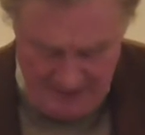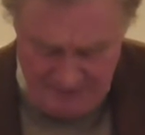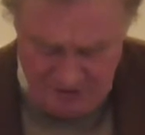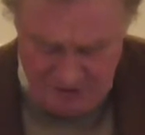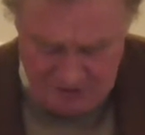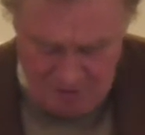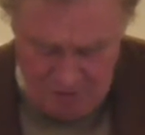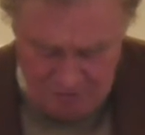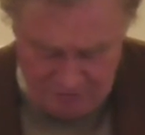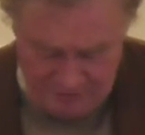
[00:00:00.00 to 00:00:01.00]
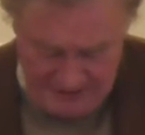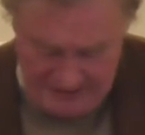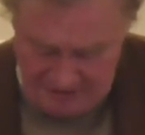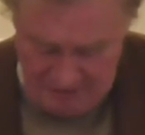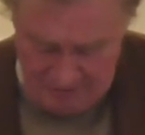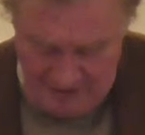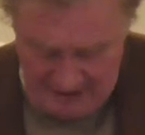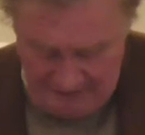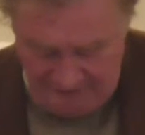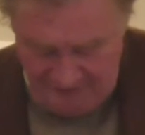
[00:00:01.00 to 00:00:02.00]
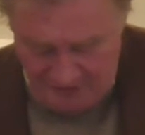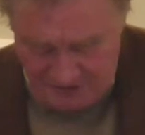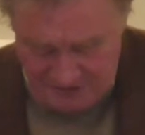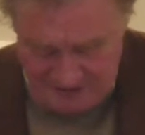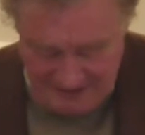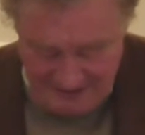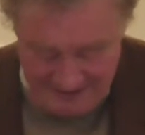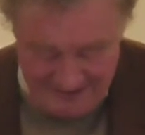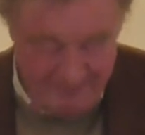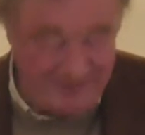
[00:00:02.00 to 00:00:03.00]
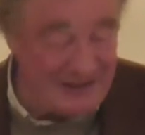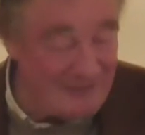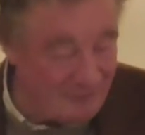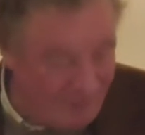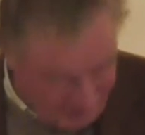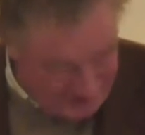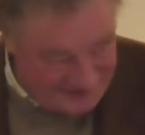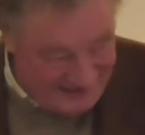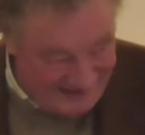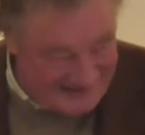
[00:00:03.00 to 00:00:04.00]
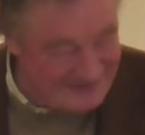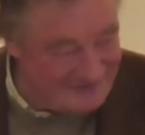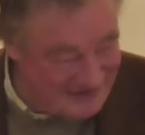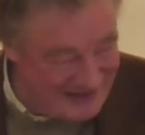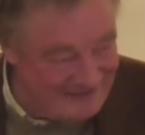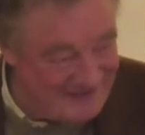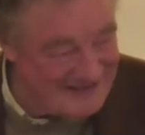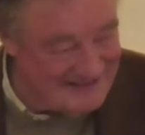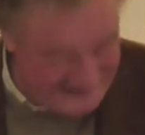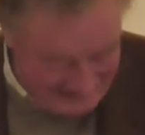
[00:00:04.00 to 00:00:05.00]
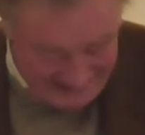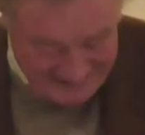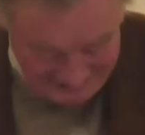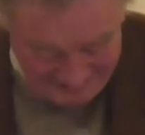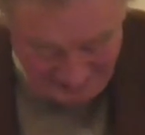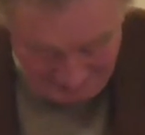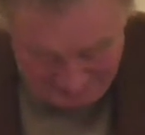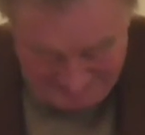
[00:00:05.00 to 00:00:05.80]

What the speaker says: I'm just ordinary and I don't like a fuss. And it was nice of David to say so.